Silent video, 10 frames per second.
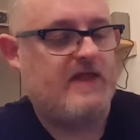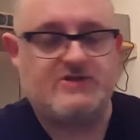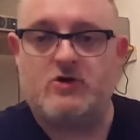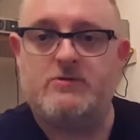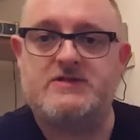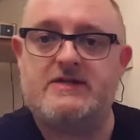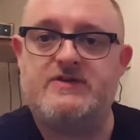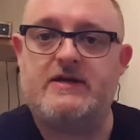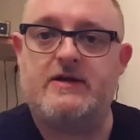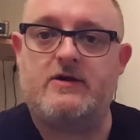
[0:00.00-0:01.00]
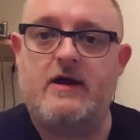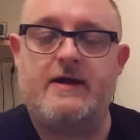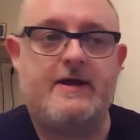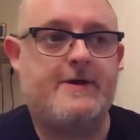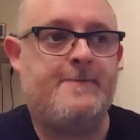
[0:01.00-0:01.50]
It's almost like drinking
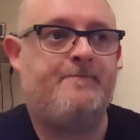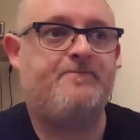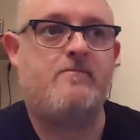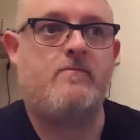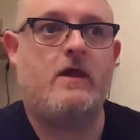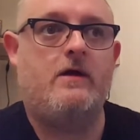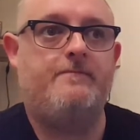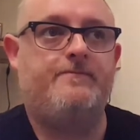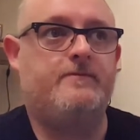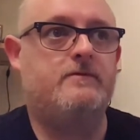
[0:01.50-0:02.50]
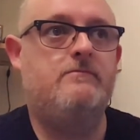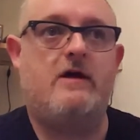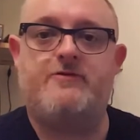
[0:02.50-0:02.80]
a